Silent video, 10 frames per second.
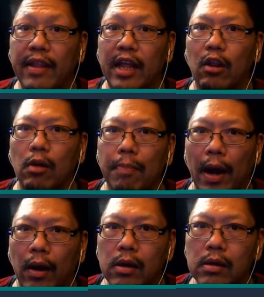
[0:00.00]
they look
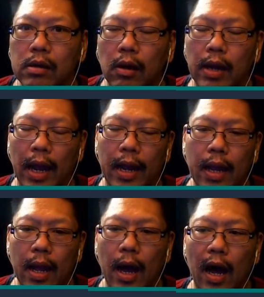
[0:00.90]
better. Okay.
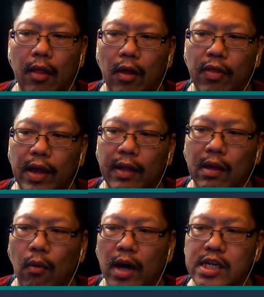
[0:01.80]
The only thing you have
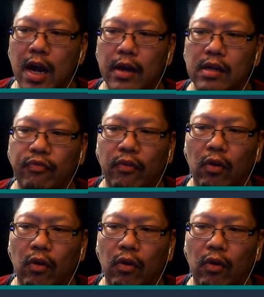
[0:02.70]
to watch out is